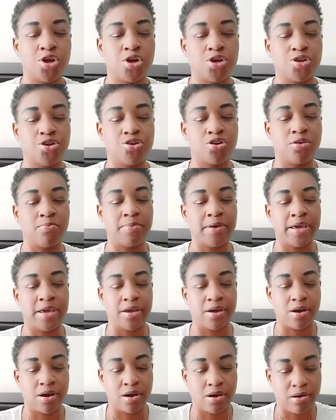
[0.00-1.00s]
You could be
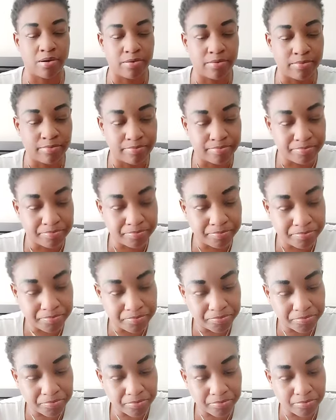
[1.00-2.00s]
in
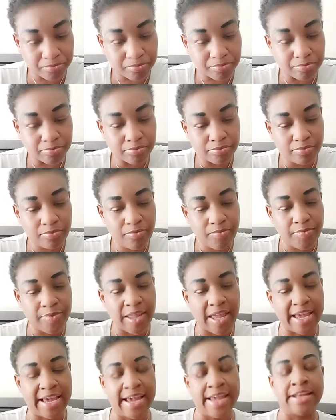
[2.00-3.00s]

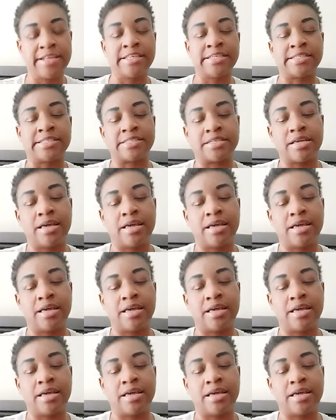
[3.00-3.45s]
this